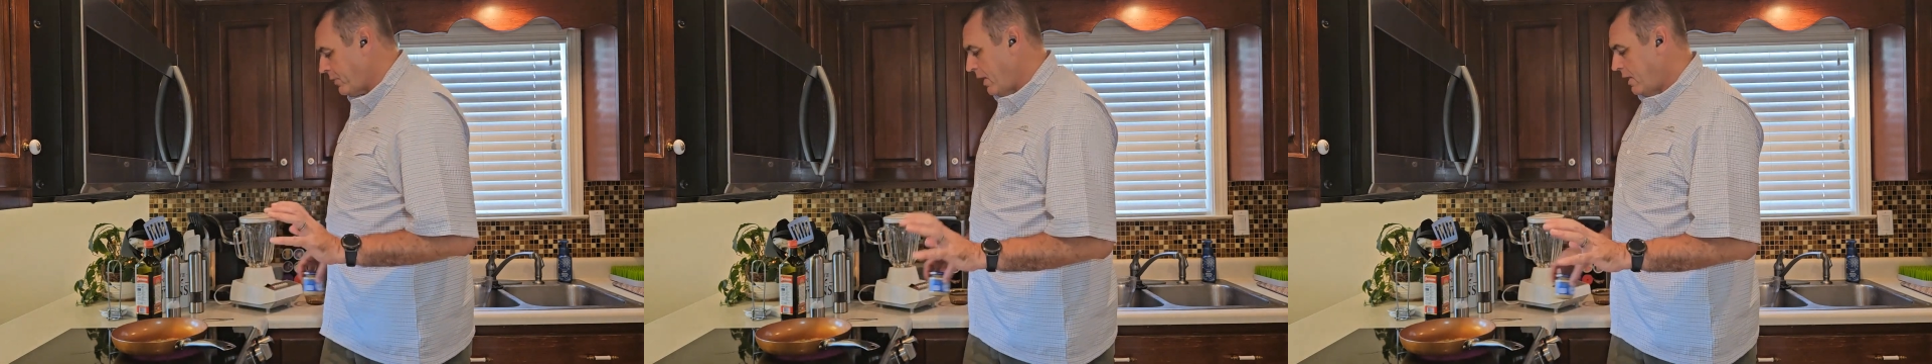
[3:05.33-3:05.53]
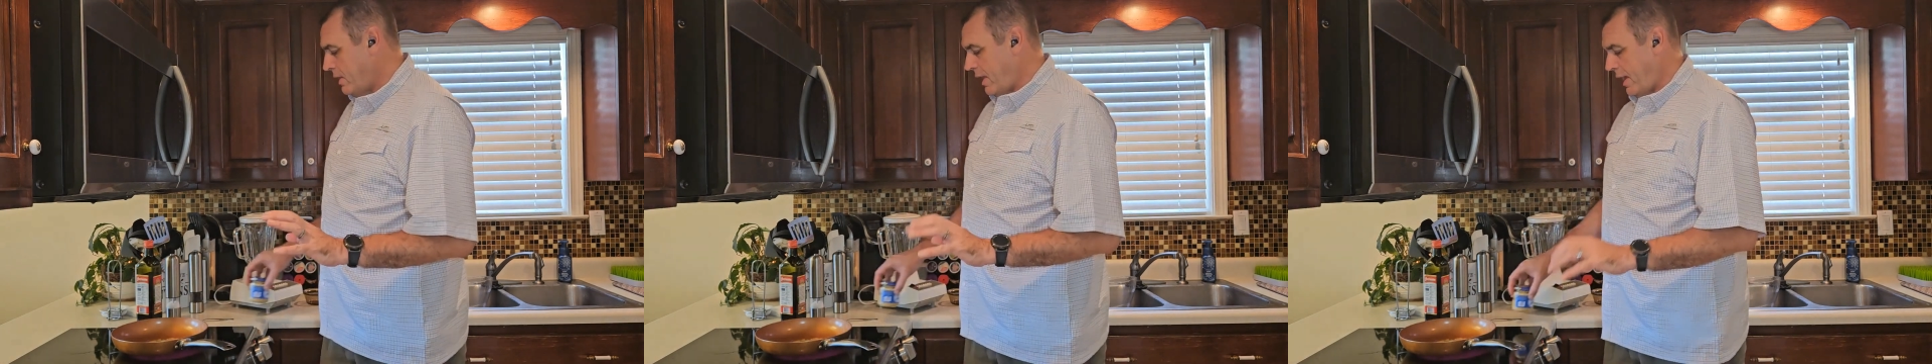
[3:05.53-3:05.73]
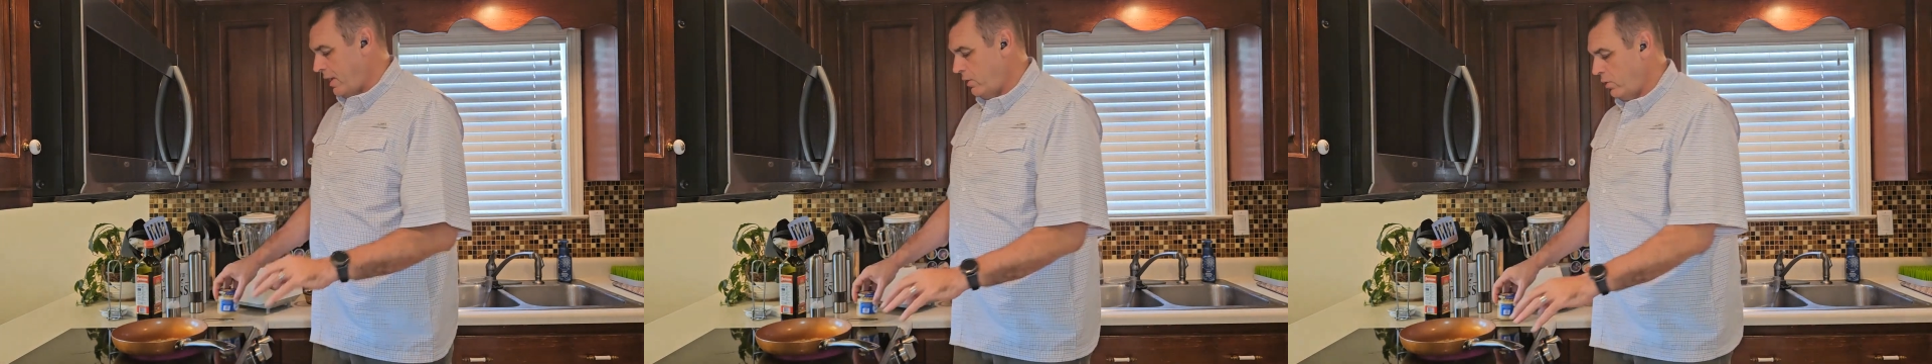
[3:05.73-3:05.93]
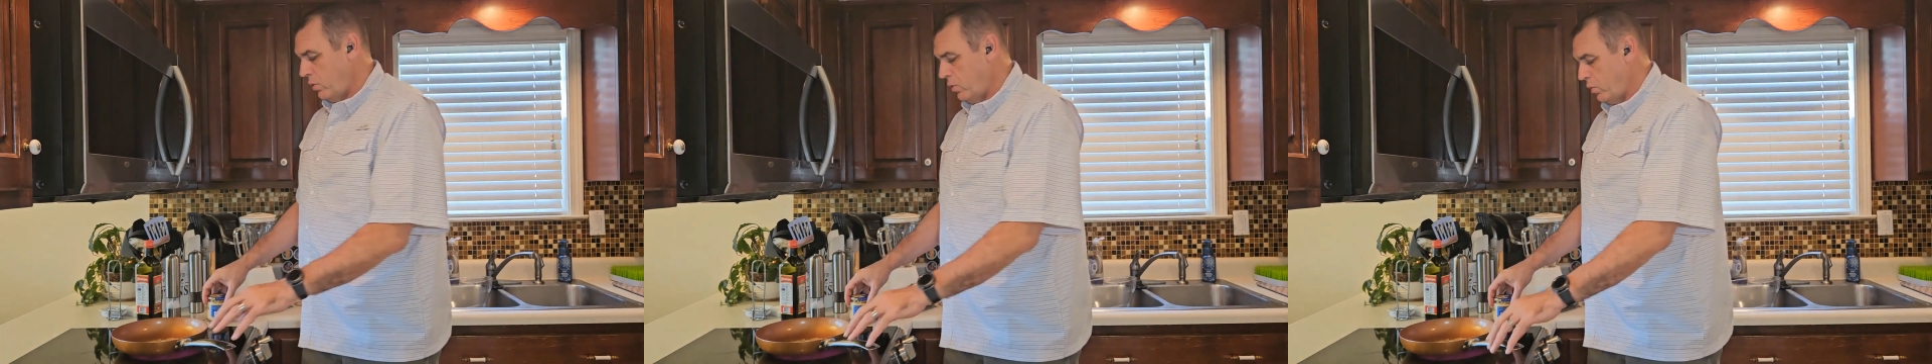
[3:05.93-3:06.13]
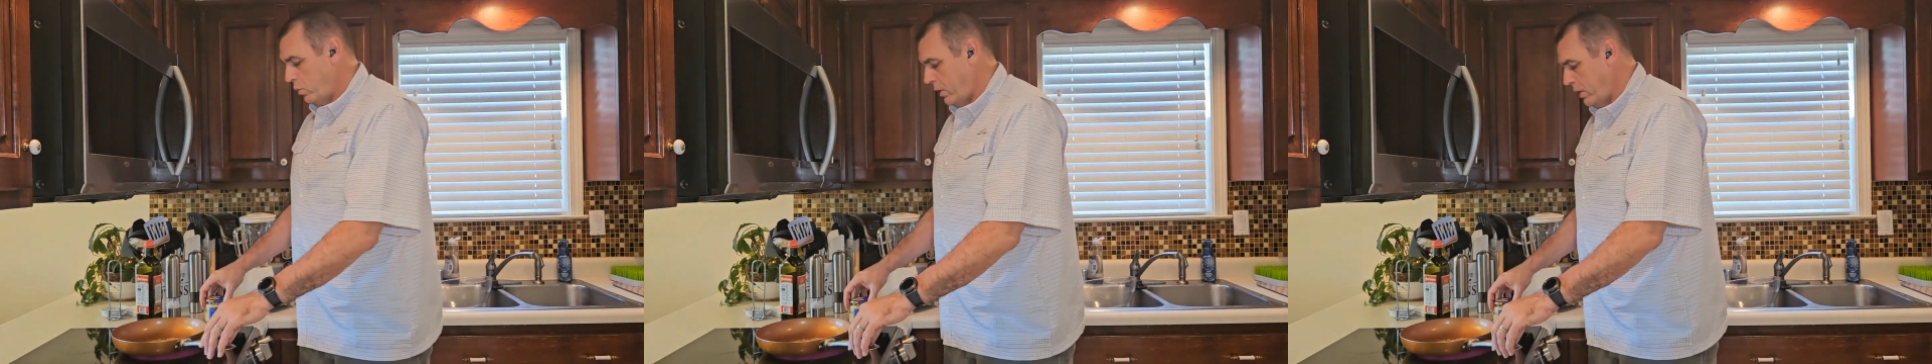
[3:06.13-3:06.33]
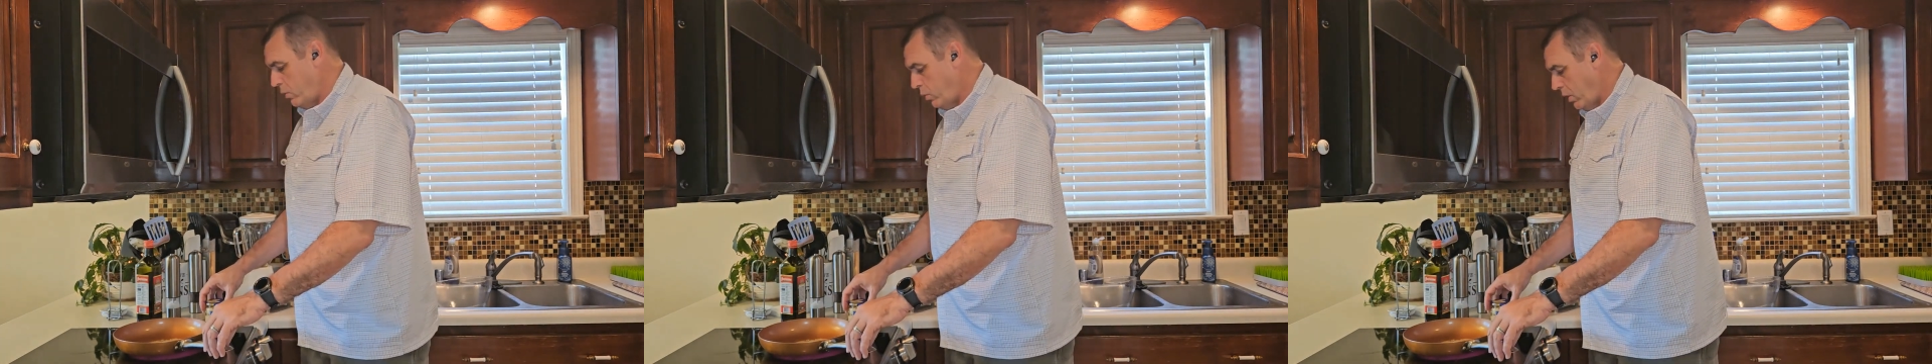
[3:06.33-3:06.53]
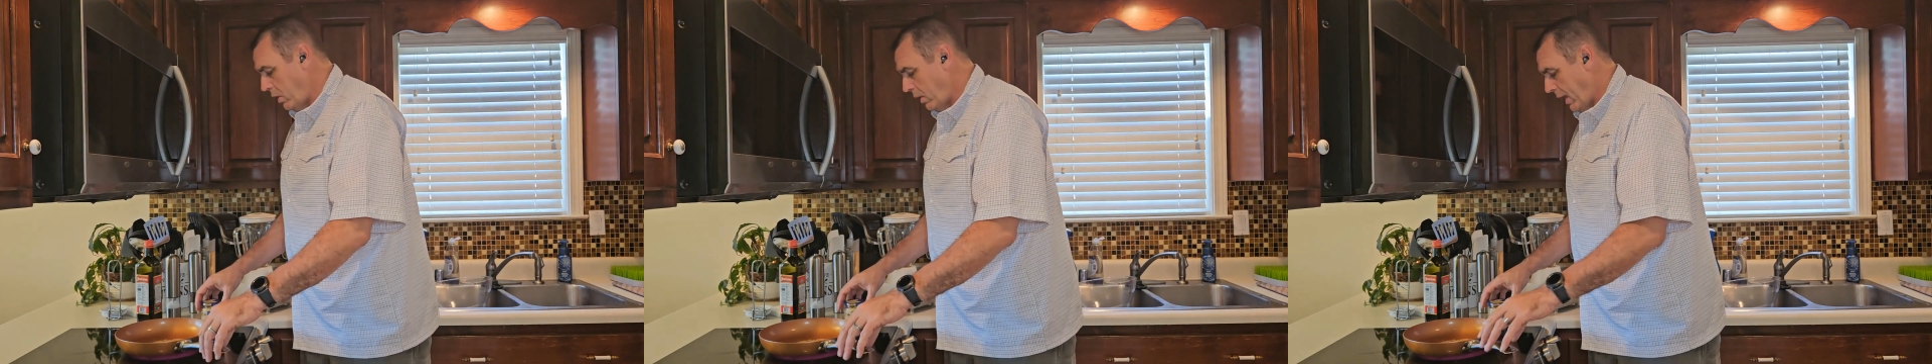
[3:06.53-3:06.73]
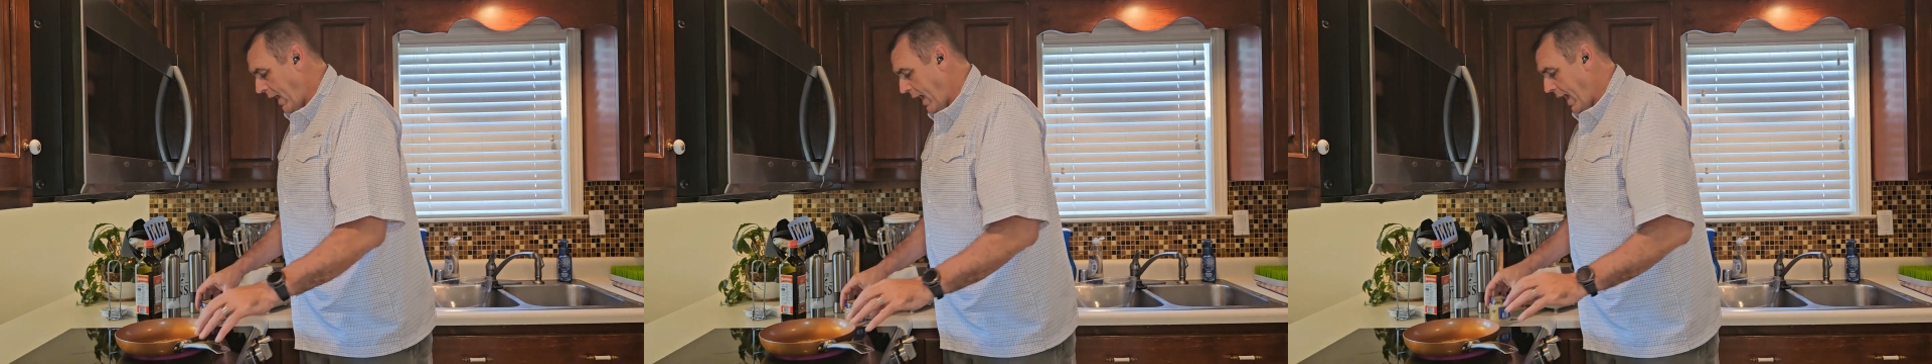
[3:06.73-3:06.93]
then we
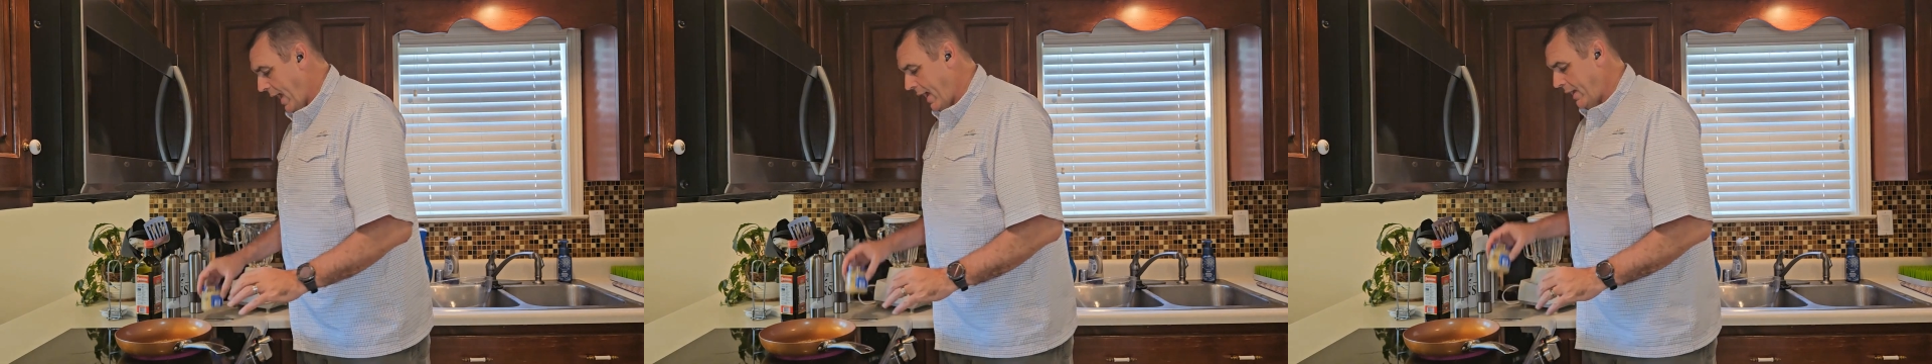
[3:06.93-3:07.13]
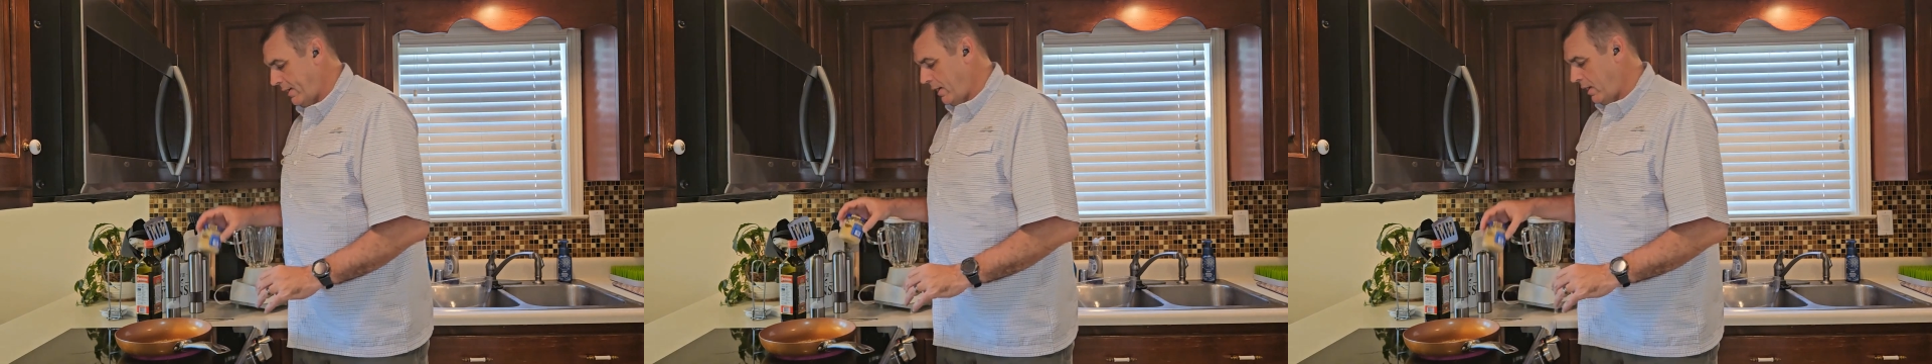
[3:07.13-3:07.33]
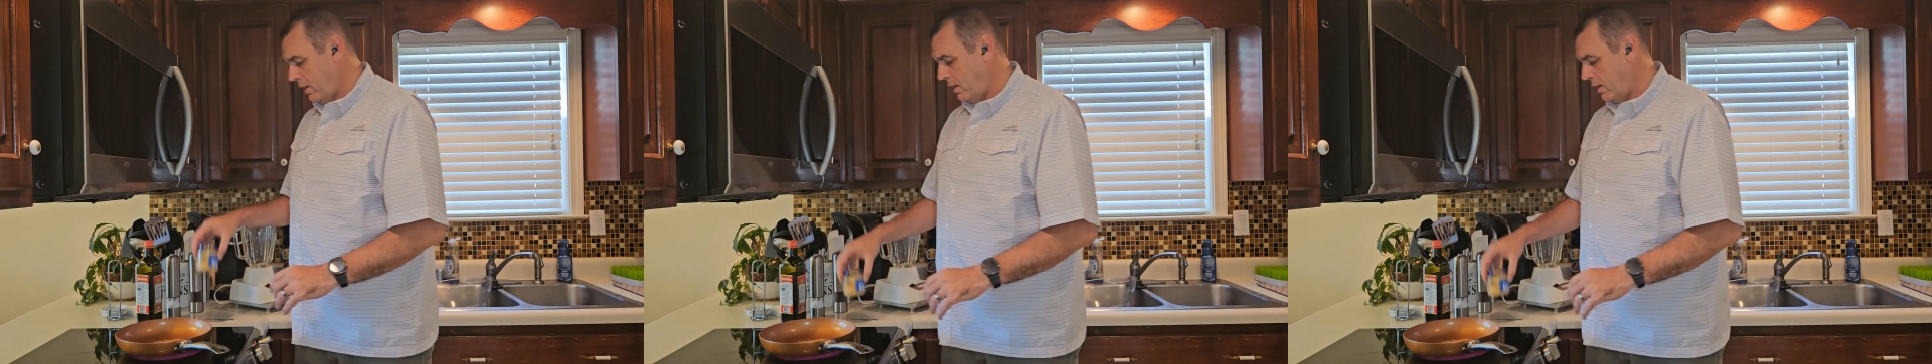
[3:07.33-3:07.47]
will add